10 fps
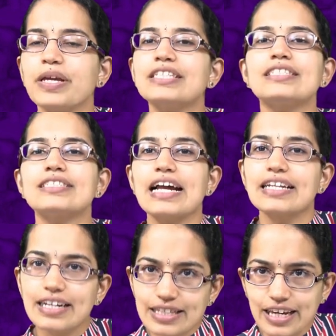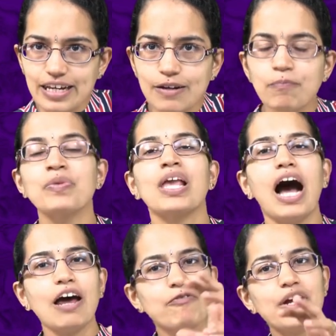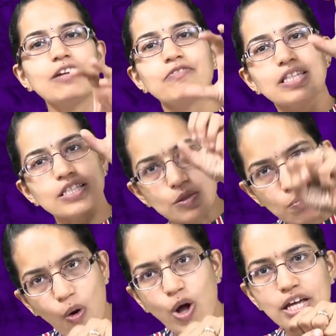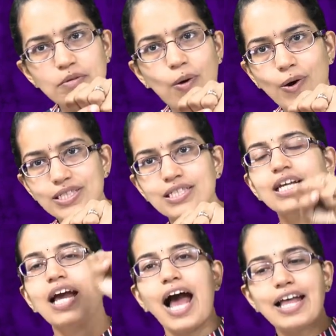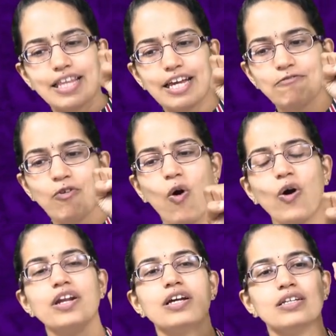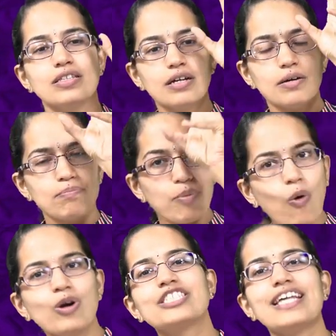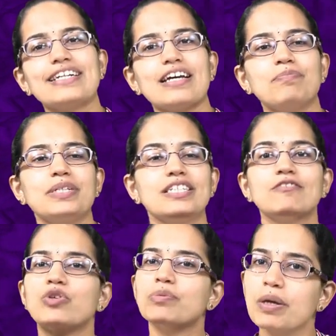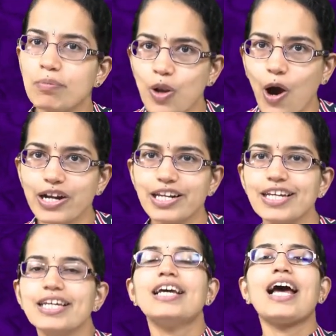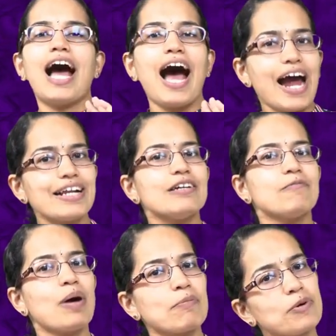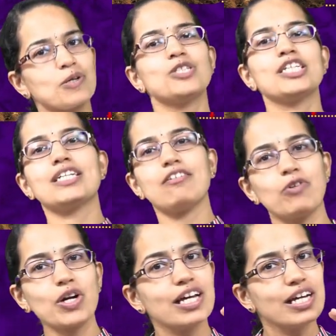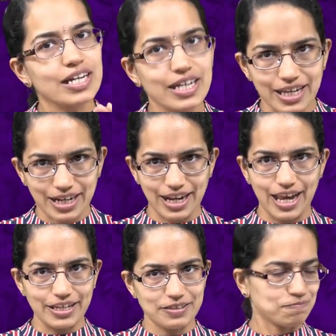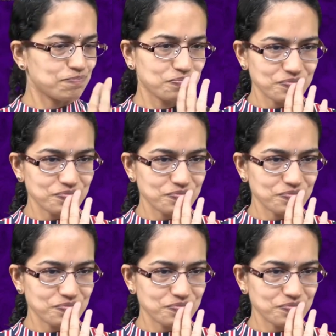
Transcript: spaces that are there are filled with smaller balls, and therefore the pores that are present would be blocked and my porosity would decline.